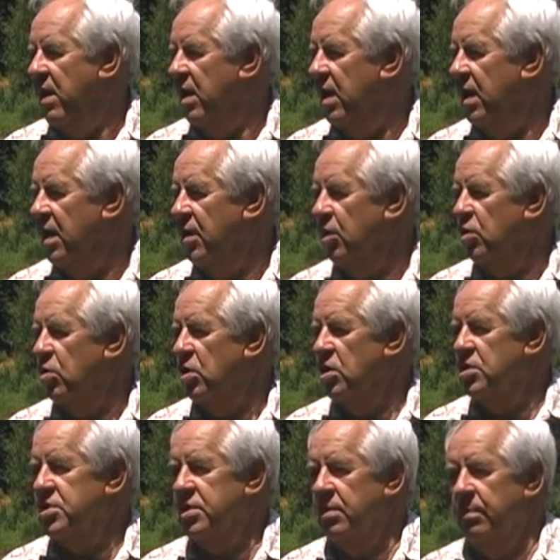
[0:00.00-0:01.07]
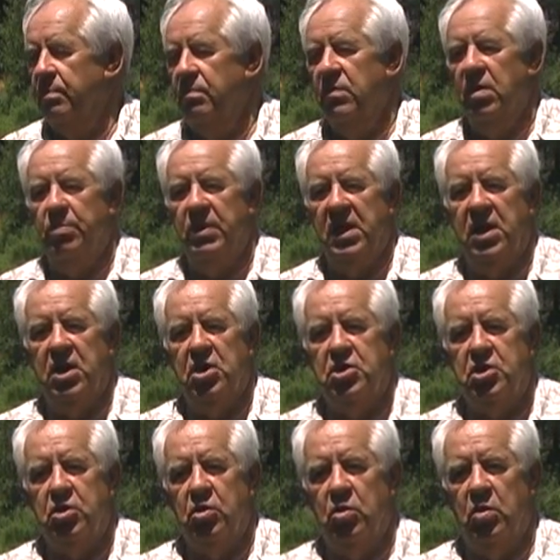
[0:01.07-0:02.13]
of course the big
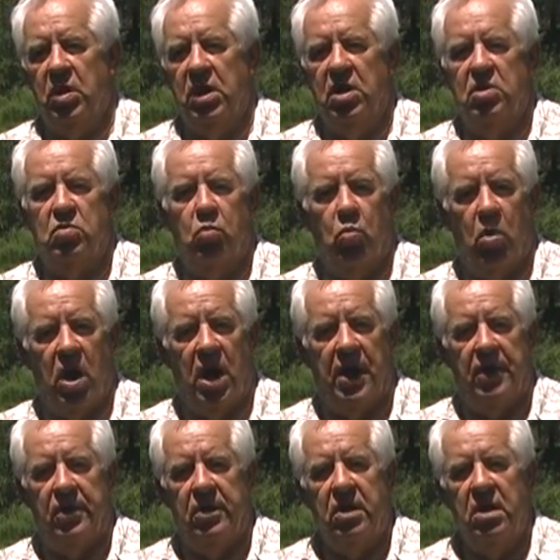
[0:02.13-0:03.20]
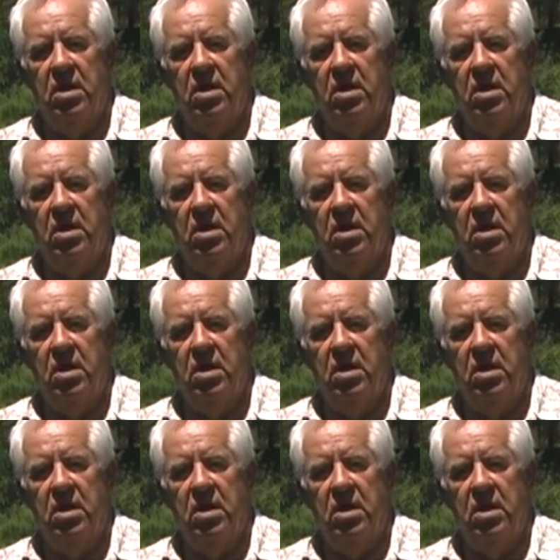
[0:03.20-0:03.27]
issue is water.